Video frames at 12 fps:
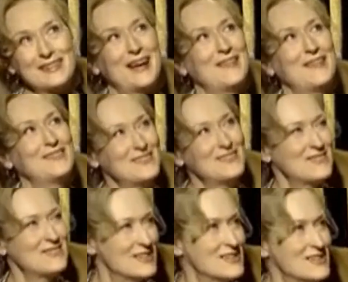a rebound,
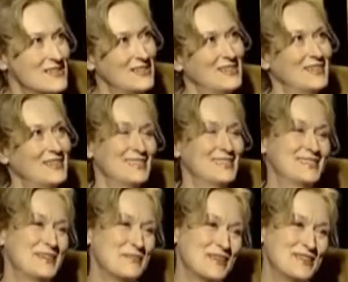Streep's mother,
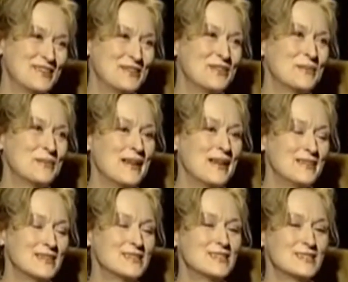as recounted by
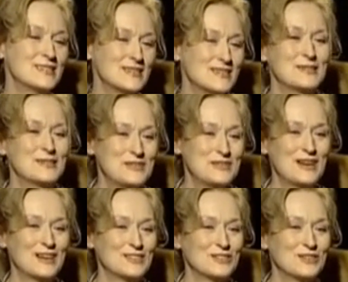Shulman,
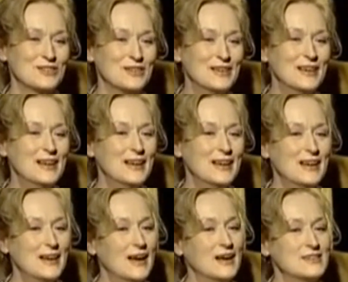expressed deeper concerns,
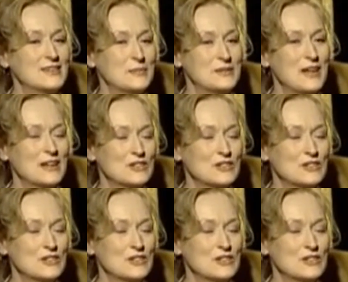wondering what her